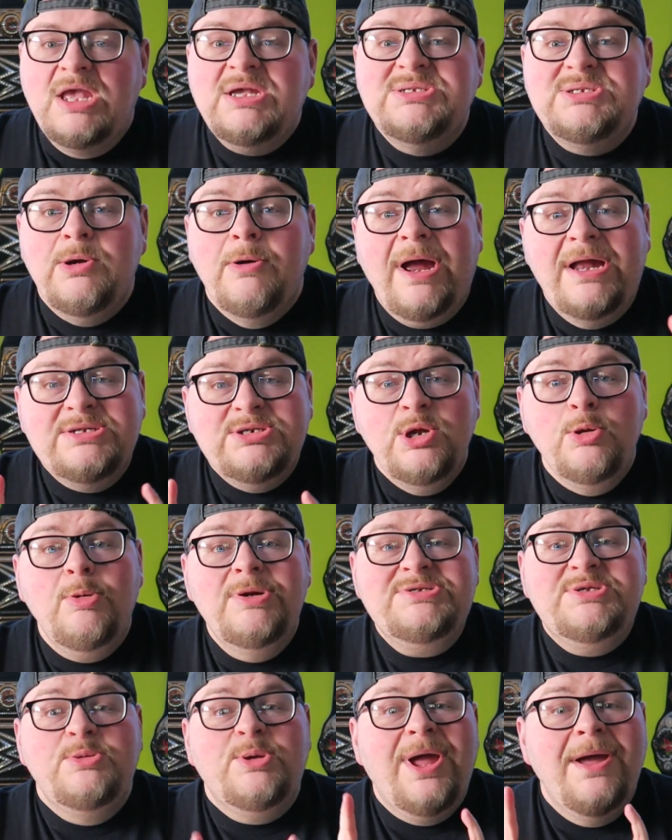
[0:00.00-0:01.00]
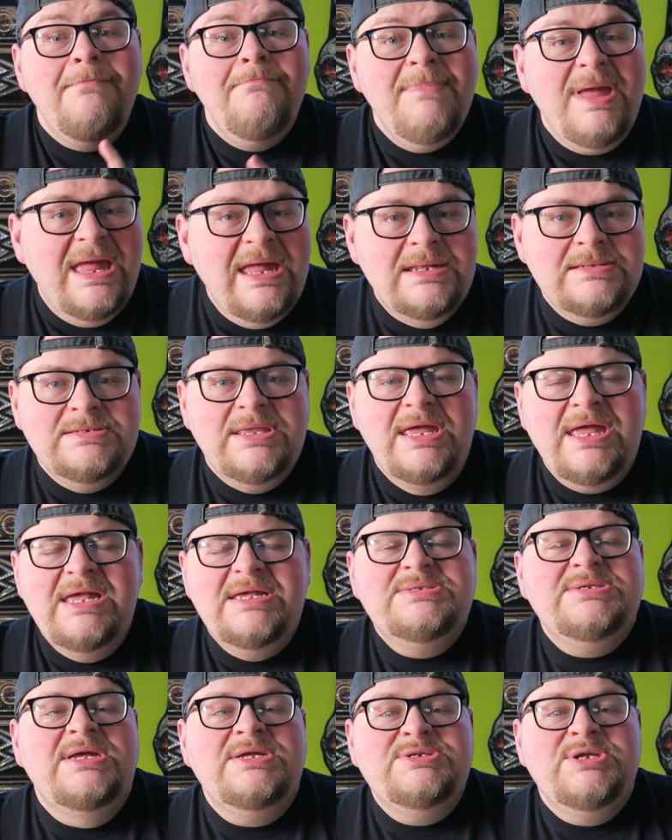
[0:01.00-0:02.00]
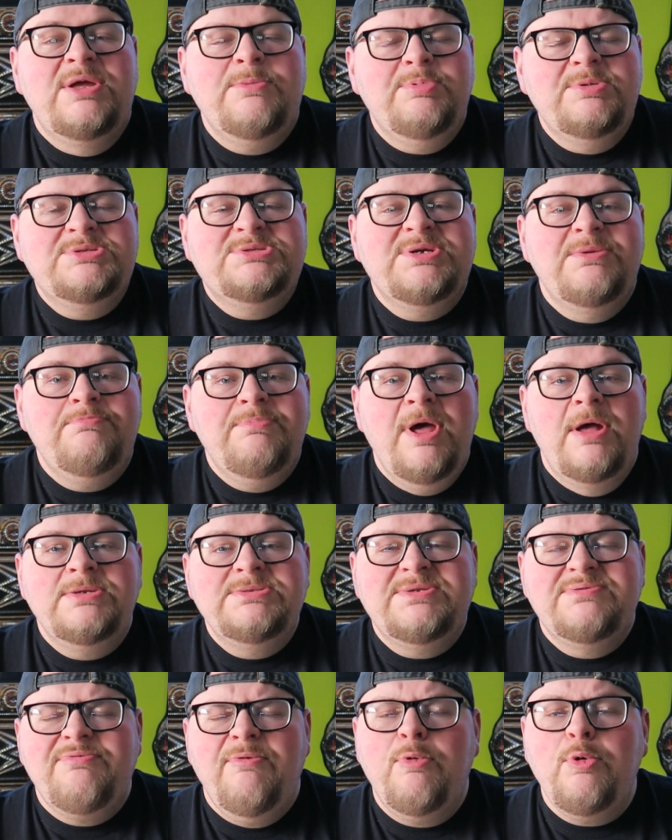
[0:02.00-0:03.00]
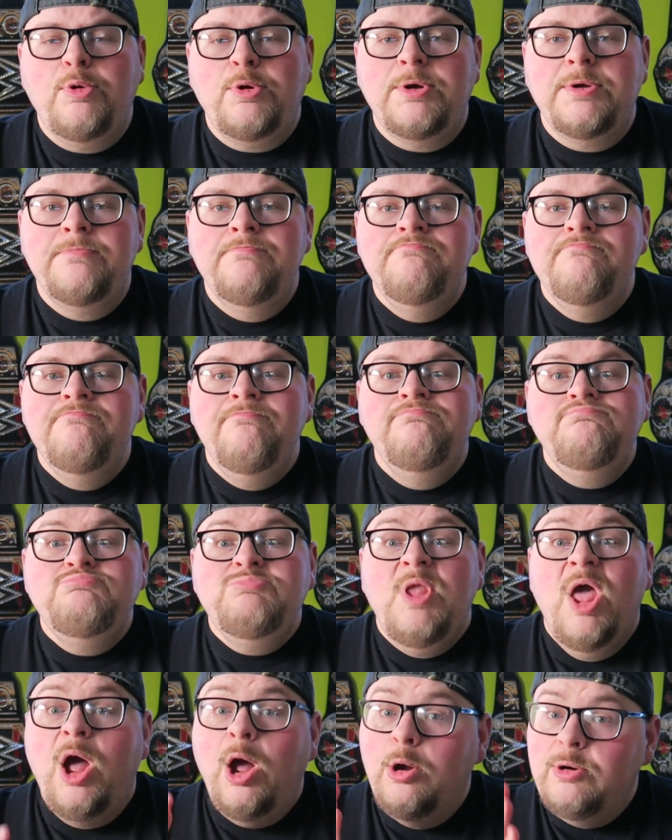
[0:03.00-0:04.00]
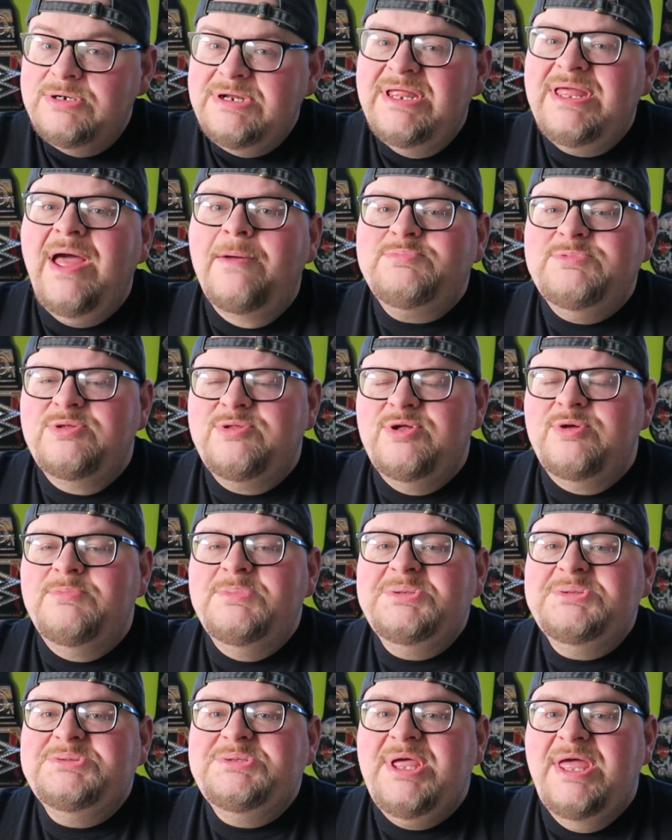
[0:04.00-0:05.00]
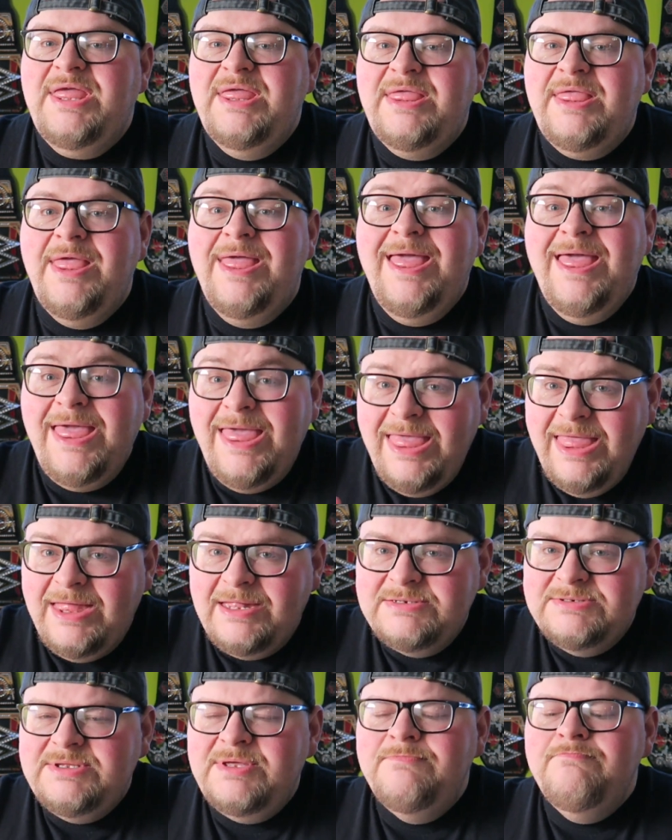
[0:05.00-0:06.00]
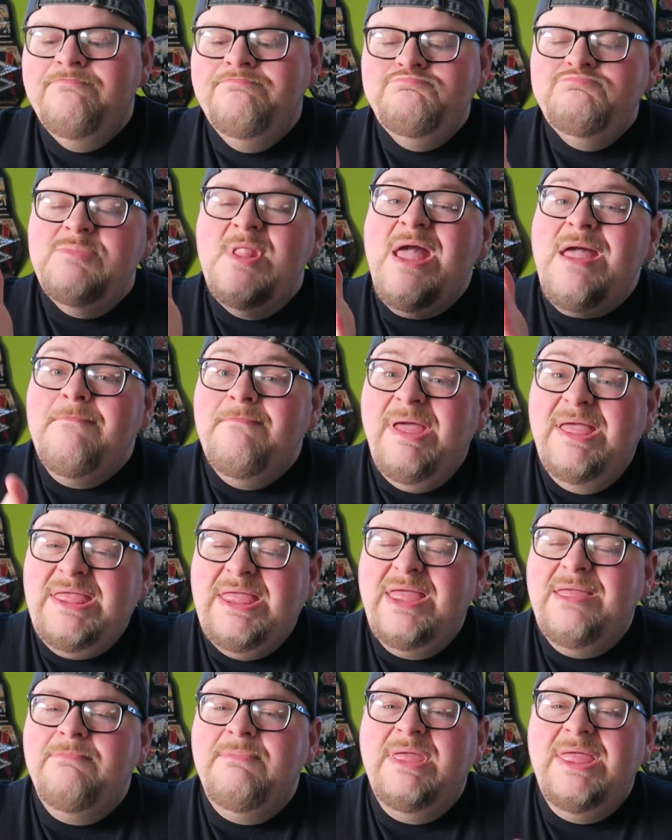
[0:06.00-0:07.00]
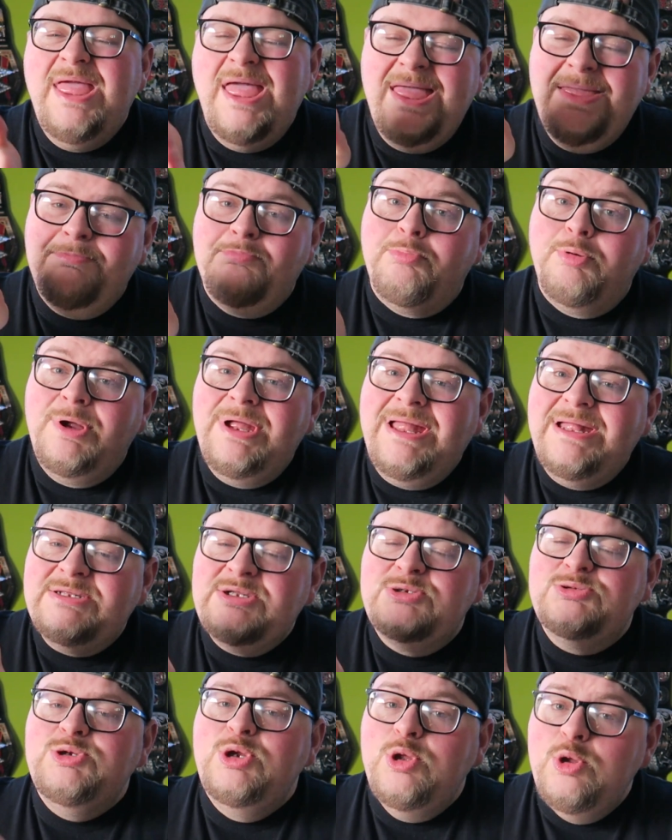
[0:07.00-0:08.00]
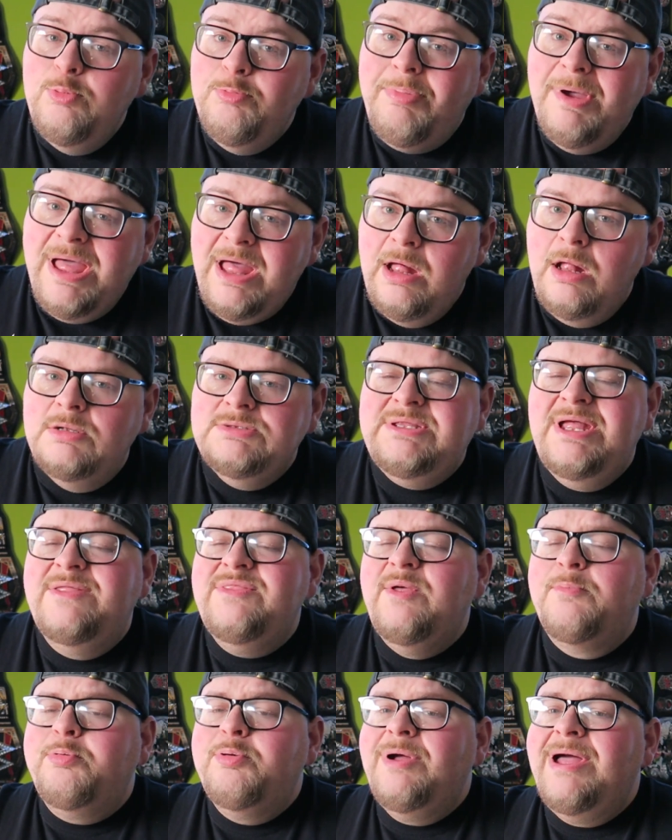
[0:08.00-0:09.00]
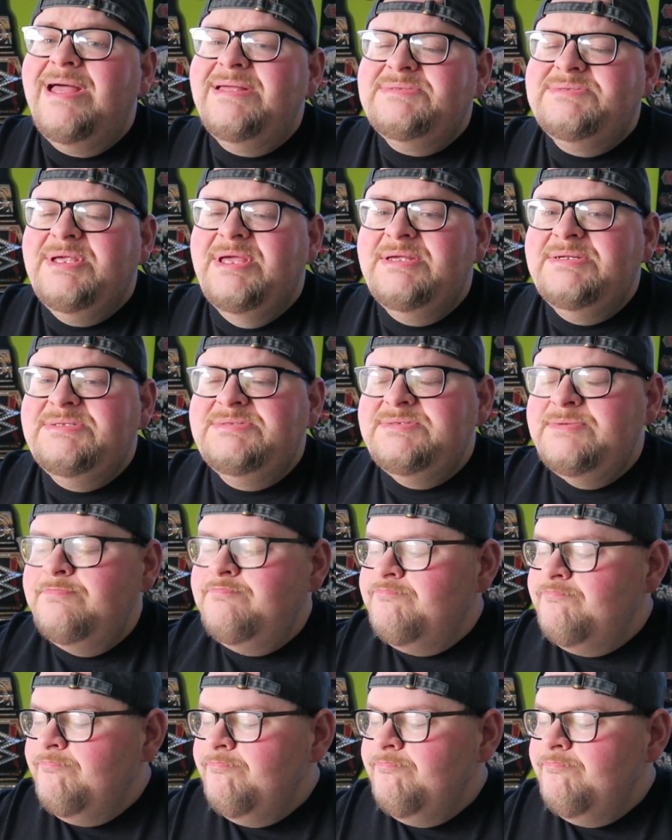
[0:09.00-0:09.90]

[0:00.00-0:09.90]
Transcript: So I do want to commend S A Championship Belts for owning up to their mistake and making me a brand new belt in the process